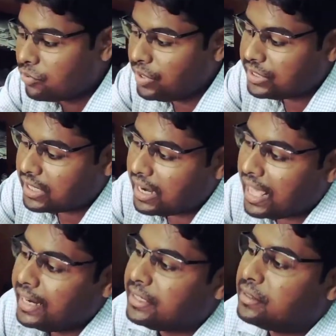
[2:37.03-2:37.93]
which the
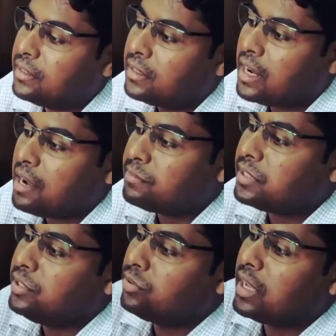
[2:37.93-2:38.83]
light comes
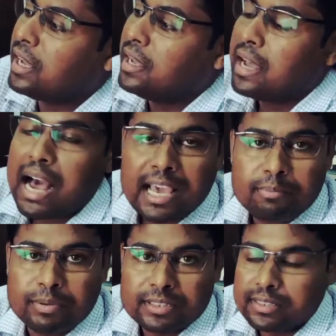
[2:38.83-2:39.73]
into the
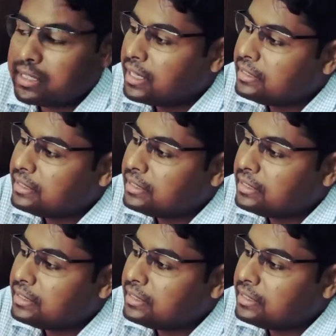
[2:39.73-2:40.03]
eyepiece.